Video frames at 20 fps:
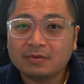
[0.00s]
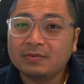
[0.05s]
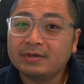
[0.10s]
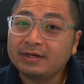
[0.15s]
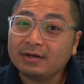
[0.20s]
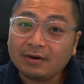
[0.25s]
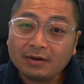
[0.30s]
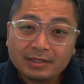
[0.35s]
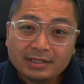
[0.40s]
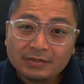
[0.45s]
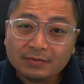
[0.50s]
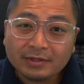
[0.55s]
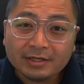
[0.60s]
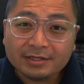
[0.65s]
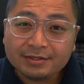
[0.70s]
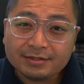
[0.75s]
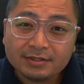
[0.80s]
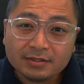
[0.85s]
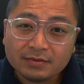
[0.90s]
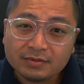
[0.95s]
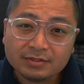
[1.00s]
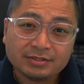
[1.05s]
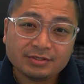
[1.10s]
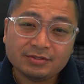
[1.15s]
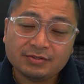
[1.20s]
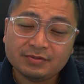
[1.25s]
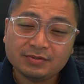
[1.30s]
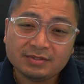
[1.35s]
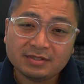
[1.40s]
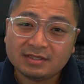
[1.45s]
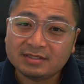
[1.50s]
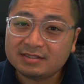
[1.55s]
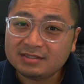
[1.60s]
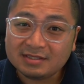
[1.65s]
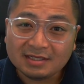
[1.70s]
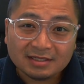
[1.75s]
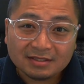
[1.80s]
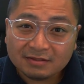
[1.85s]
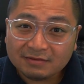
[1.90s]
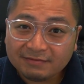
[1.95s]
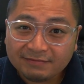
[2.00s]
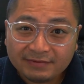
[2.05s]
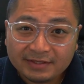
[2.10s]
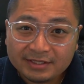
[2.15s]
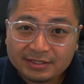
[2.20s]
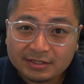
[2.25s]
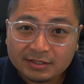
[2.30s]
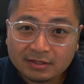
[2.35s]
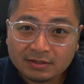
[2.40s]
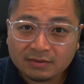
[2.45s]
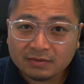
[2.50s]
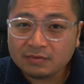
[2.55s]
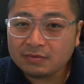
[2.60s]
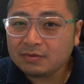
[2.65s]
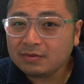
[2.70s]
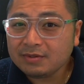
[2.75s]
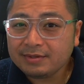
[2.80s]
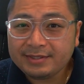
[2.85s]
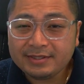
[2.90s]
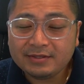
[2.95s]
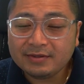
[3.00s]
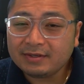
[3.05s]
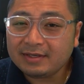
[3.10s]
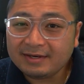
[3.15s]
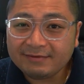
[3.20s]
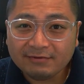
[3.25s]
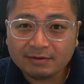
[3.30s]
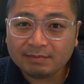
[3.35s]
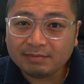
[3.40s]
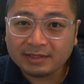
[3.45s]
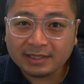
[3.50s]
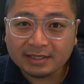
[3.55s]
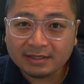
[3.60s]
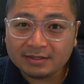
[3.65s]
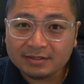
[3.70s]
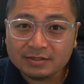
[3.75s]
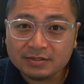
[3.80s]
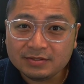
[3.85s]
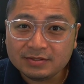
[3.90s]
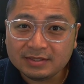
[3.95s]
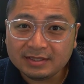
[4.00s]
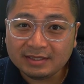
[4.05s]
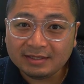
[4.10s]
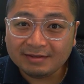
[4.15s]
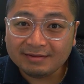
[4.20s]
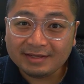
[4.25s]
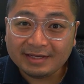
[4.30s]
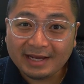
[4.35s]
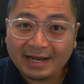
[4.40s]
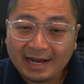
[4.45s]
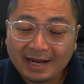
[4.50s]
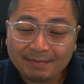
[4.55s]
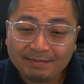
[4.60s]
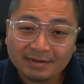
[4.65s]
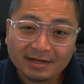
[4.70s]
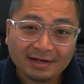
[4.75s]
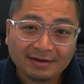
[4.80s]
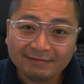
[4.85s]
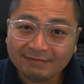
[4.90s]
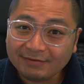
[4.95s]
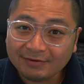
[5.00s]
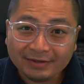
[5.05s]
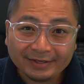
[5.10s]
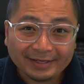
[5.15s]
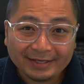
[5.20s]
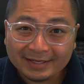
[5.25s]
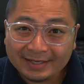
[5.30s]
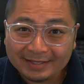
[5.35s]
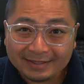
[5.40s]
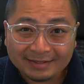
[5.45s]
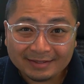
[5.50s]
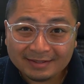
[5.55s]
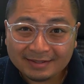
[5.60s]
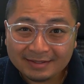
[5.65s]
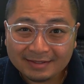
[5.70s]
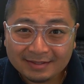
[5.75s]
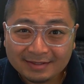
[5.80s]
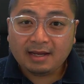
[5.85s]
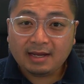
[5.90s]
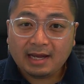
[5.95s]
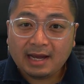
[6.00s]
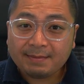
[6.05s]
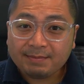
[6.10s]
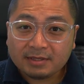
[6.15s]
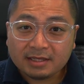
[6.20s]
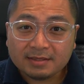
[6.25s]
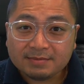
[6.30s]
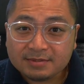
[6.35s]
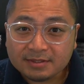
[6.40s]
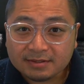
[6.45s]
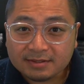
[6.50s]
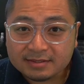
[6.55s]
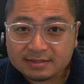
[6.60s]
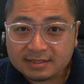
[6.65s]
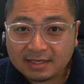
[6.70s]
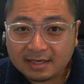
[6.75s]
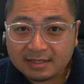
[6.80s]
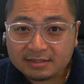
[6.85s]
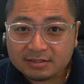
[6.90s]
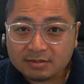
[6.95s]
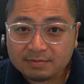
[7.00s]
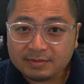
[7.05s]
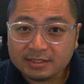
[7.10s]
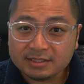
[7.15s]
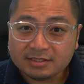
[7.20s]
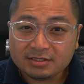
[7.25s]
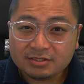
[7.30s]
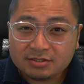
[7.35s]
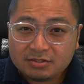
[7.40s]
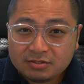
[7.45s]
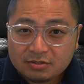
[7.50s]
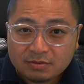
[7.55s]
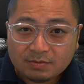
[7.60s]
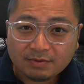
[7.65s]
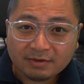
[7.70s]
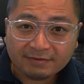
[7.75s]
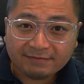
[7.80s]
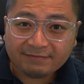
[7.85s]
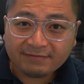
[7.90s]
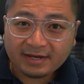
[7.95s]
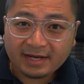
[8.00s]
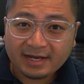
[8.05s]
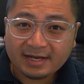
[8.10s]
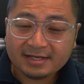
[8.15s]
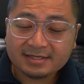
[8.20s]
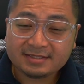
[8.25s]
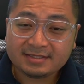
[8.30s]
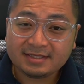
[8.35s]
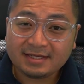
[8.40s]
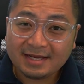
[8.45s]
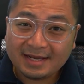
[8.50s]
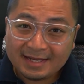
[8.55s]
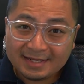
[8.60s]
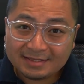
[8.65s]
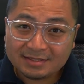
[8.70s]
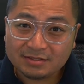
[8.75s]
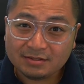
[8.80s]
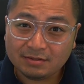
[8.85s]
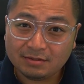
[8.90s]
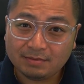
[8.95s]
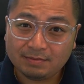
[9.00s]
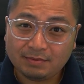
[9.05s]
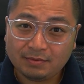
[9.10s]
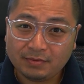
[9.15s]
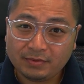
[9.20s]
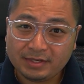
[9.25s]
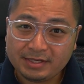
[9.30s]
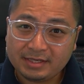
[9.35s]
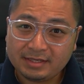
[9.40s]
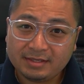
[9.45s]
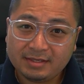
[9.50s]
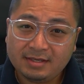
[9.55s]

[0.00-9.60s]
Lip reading: when all you want to do is use a single feature or you don't ever plan on using the app ever again. App clips are designed to be super fast and to the point.